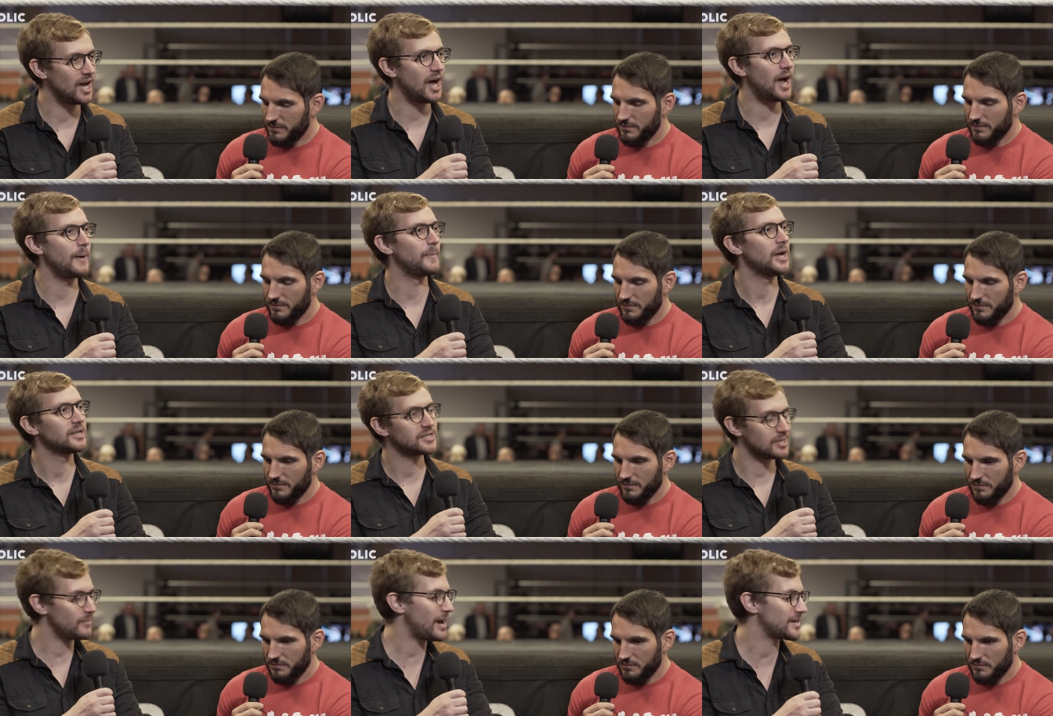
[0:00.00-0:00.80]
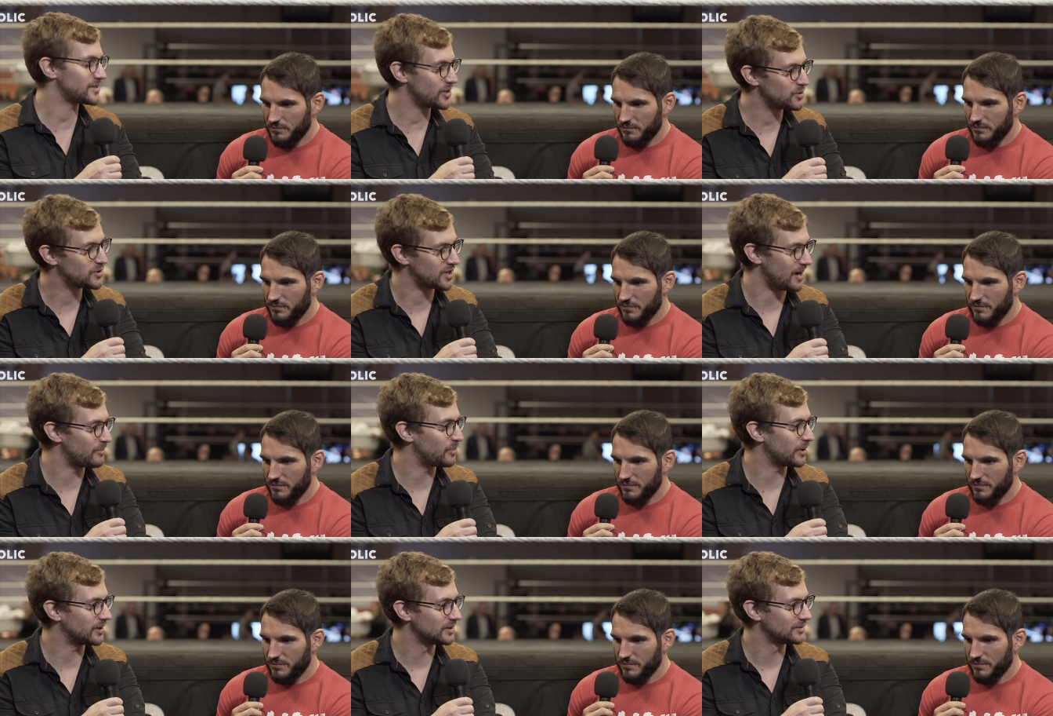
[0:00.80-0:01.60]
Speaker 1: Um, Tommaso
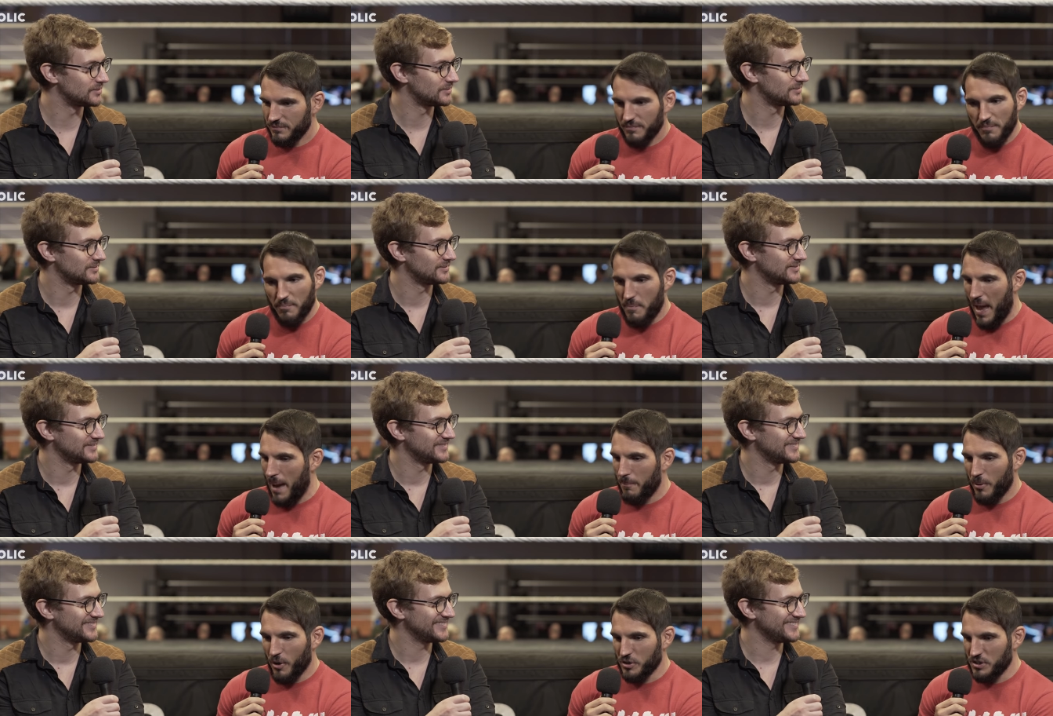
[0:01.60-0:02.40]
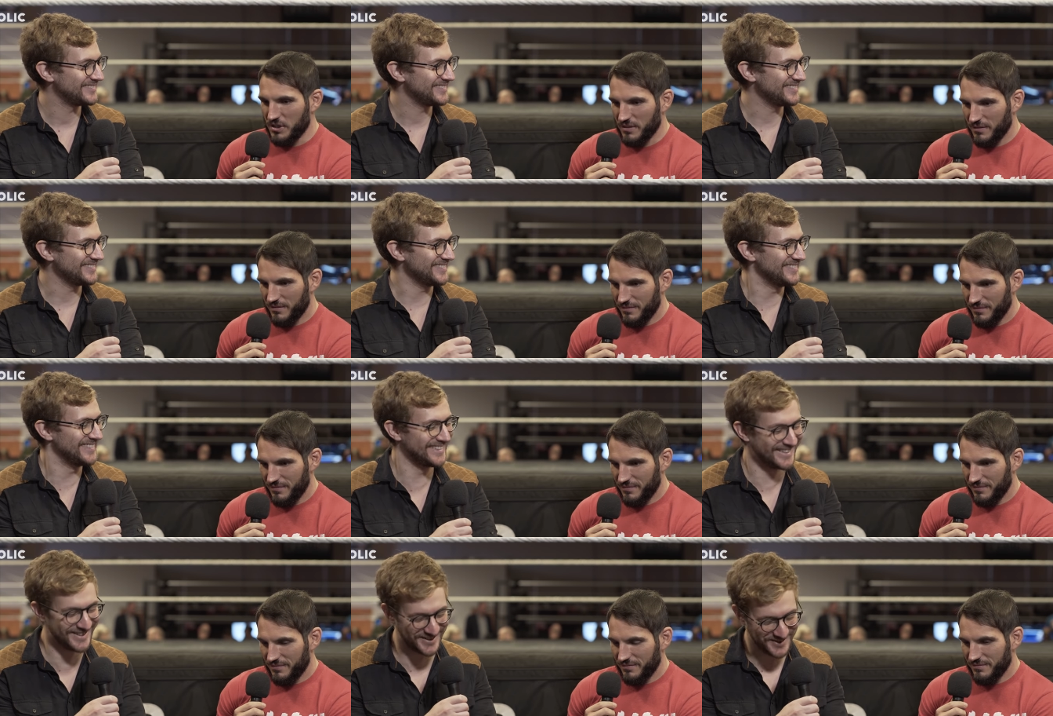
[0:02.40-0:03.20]
Ciampa. Bad person.
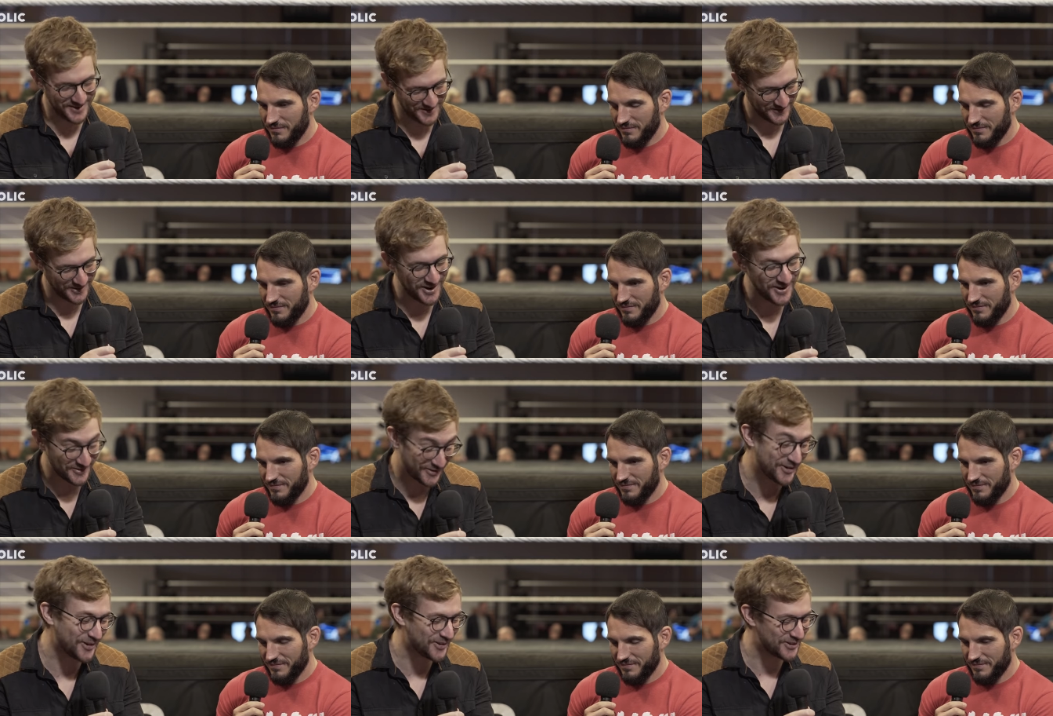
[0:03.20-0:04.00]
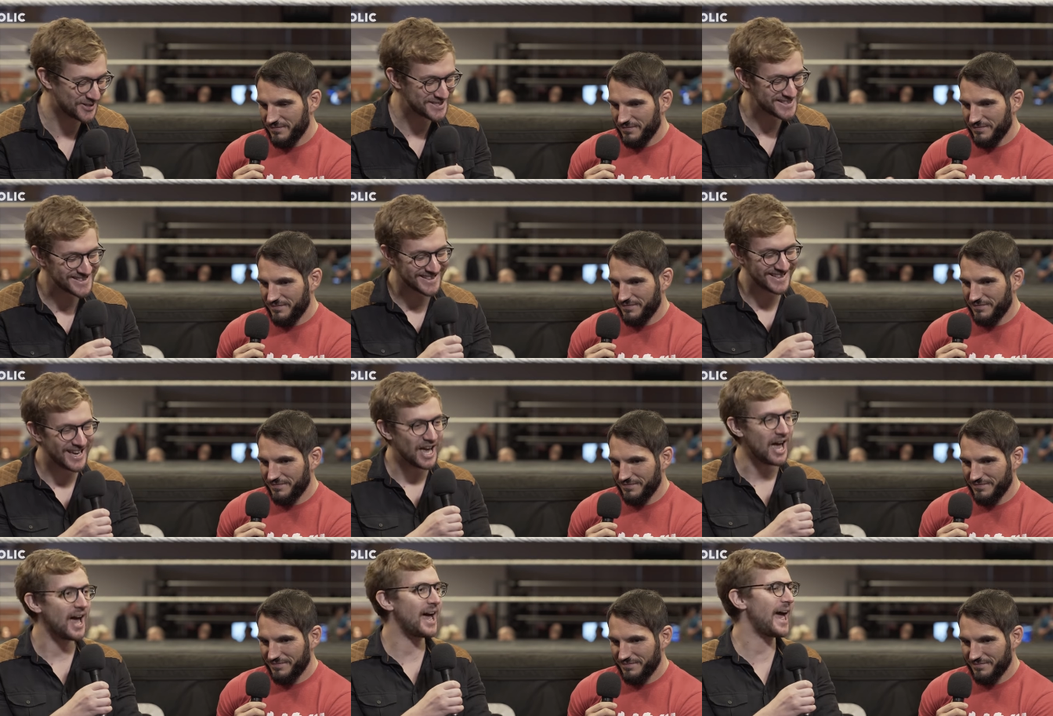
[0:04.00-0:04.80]
Of course.
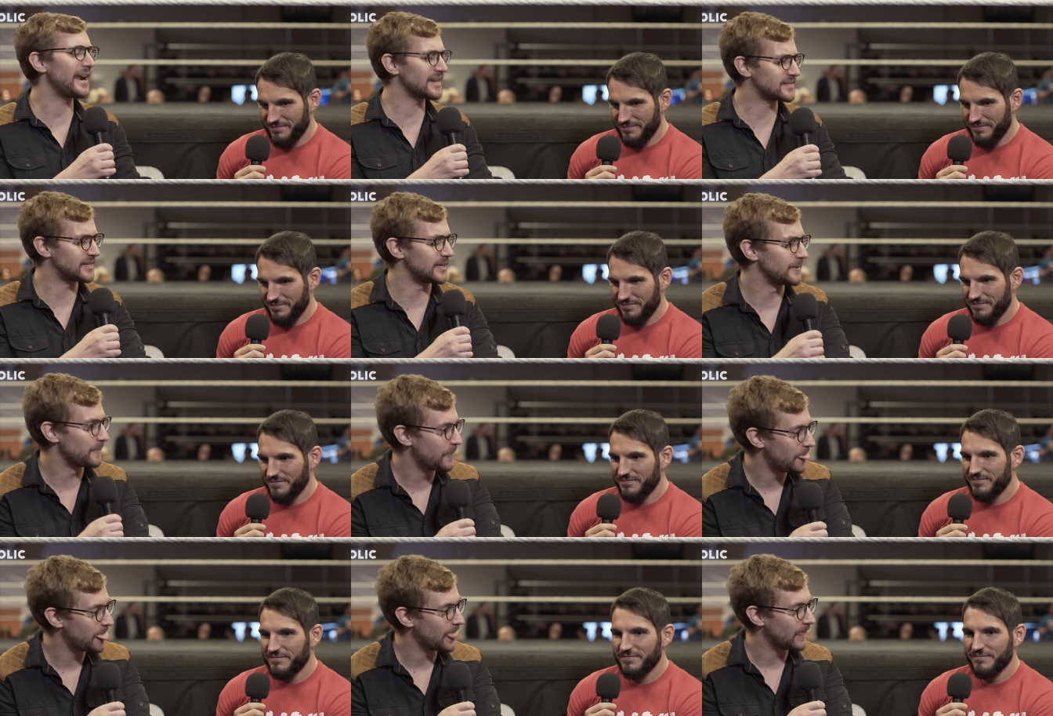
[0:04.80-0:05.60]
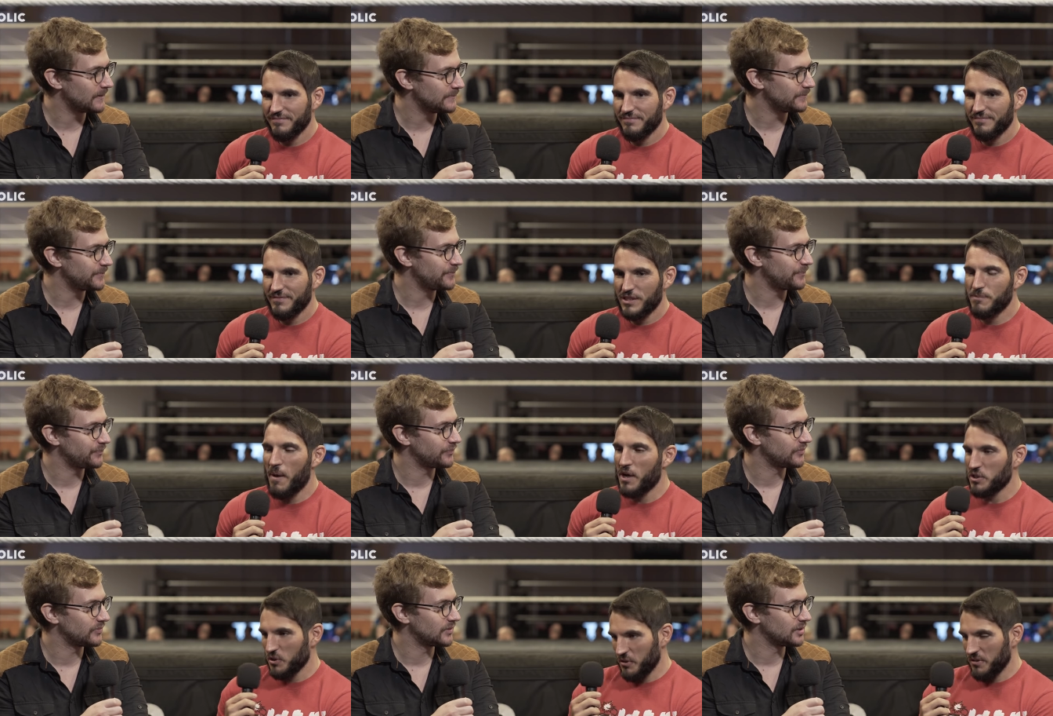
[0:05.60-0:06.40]
Uh, N X T.
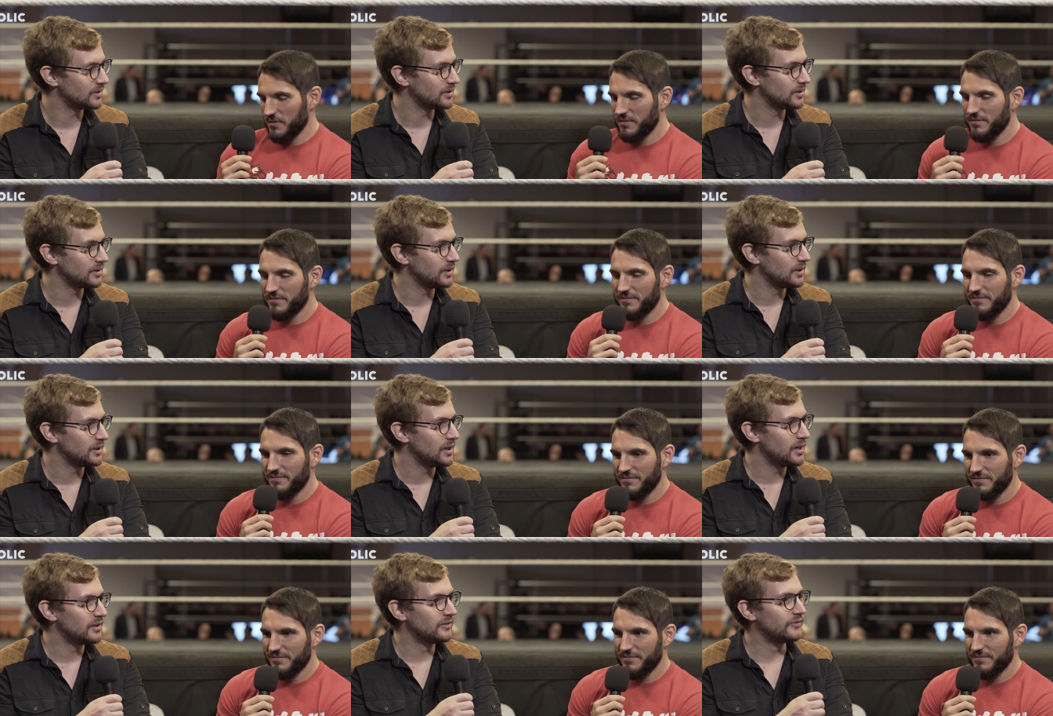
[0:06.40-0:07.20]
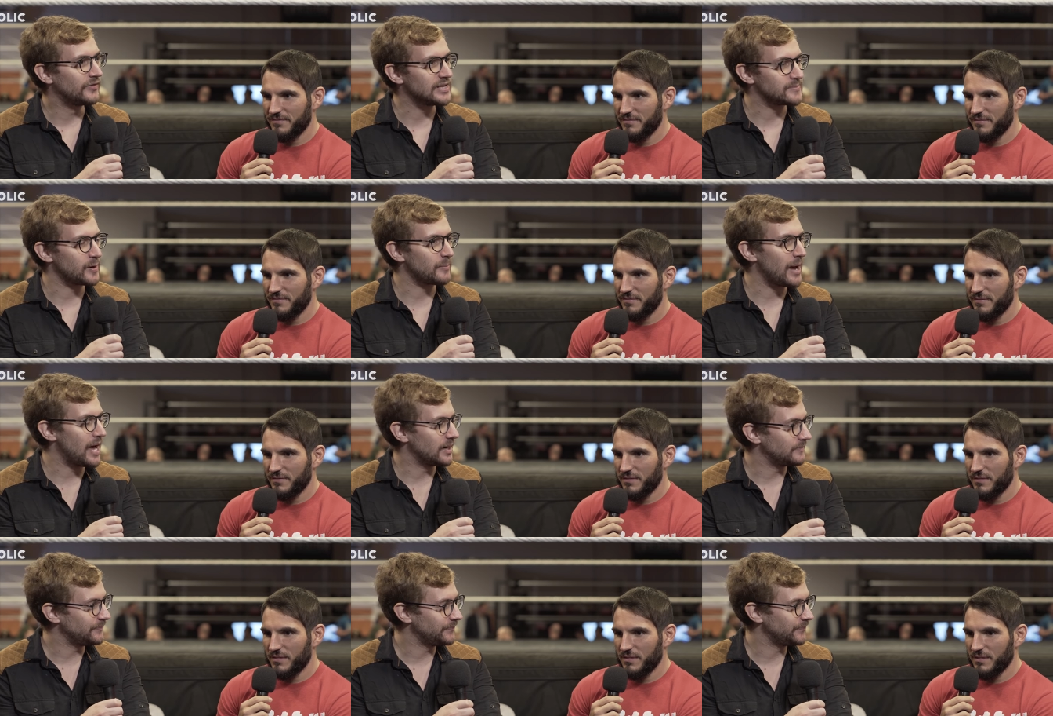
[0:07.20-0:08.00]
Speaker 2: Special.
Speaker 1: Vince
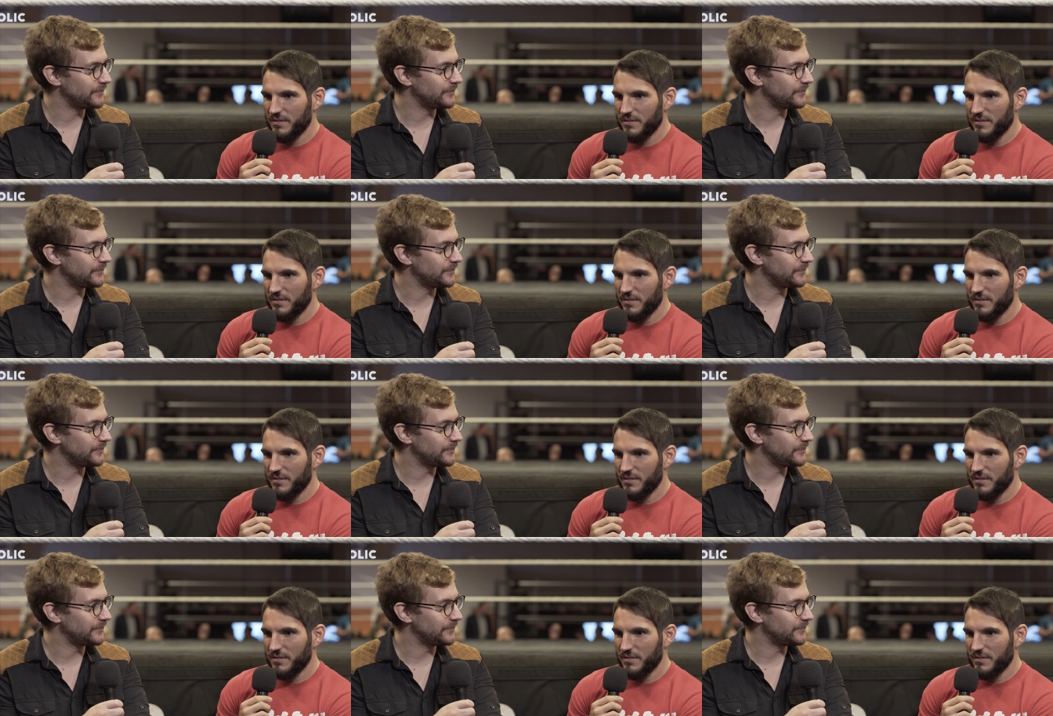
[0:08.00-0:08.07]
McMahon.